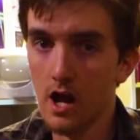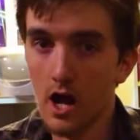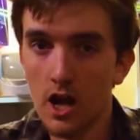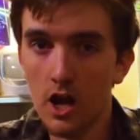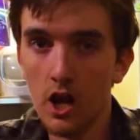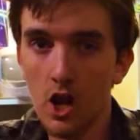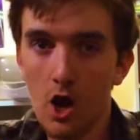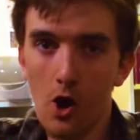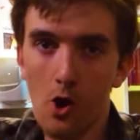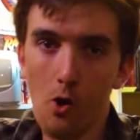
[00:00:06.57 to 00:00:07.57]

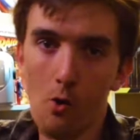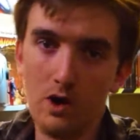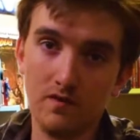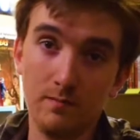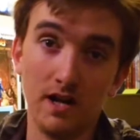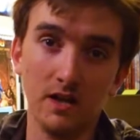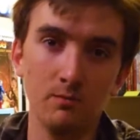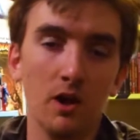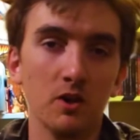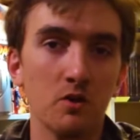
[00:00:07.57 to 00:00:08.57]
Hello, everybody.
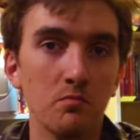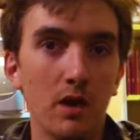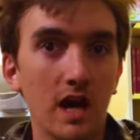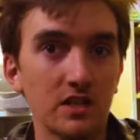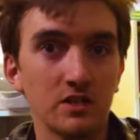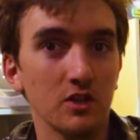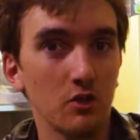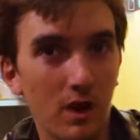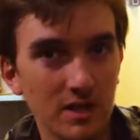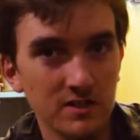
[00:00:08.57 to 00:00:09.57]
Welcome back to The
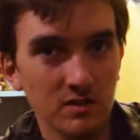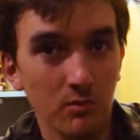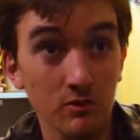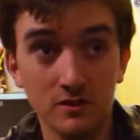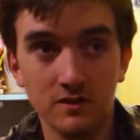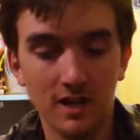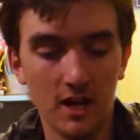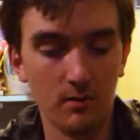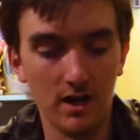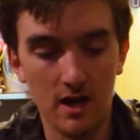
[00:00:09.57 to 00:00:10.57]
Questionables. Today
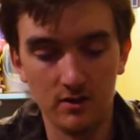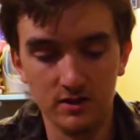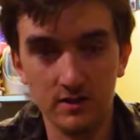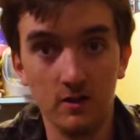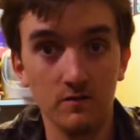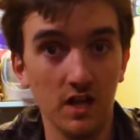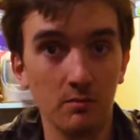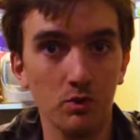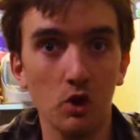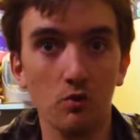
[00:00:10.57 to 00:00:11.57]
we got ourselves a
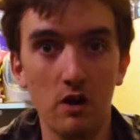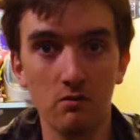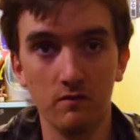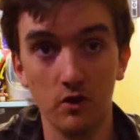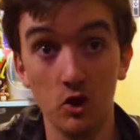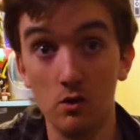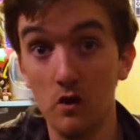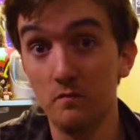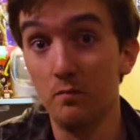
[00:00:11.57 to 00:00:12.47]
Blu-ray review of